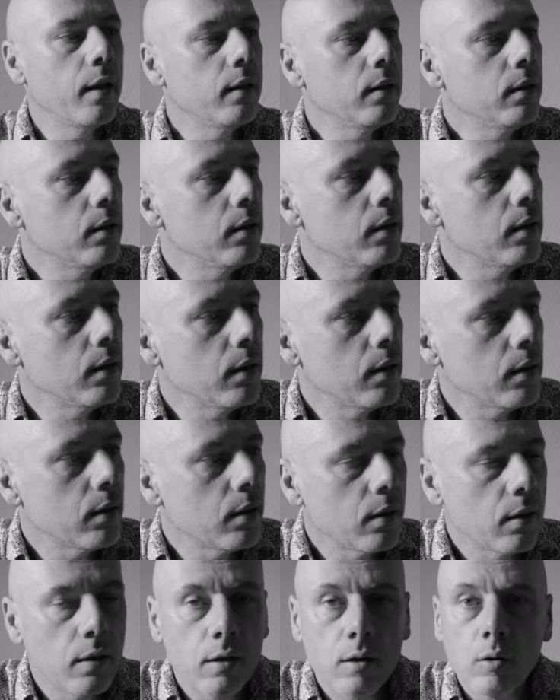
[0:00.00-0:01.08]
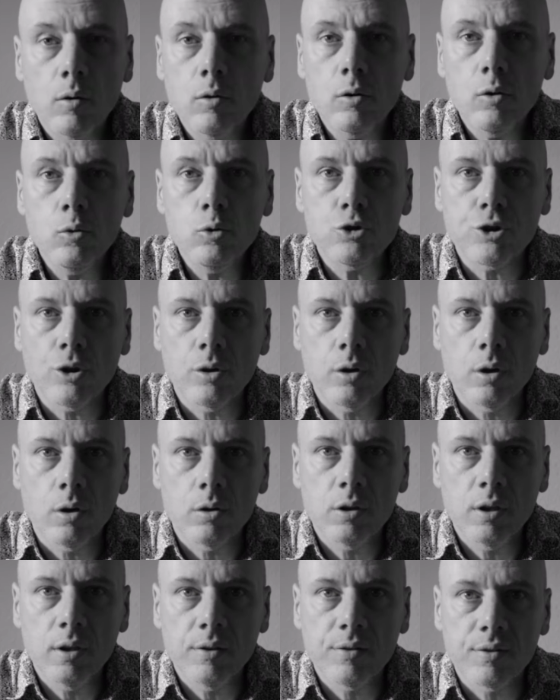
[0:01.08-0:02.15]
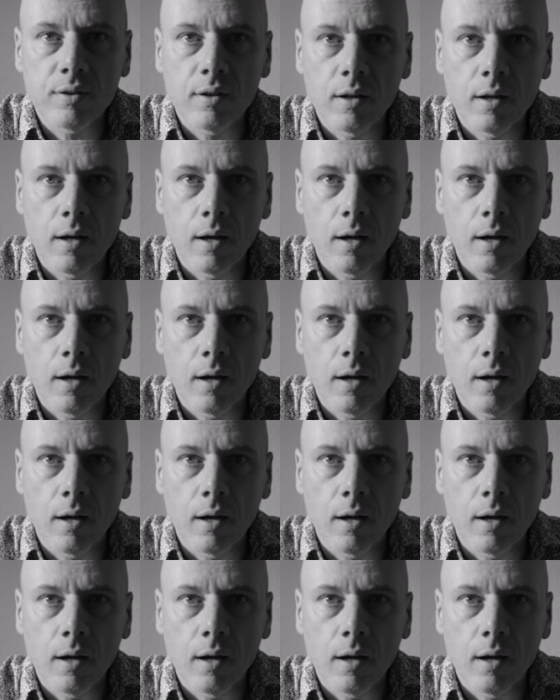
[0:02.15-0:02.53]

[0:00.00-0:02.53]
And in conclusion of this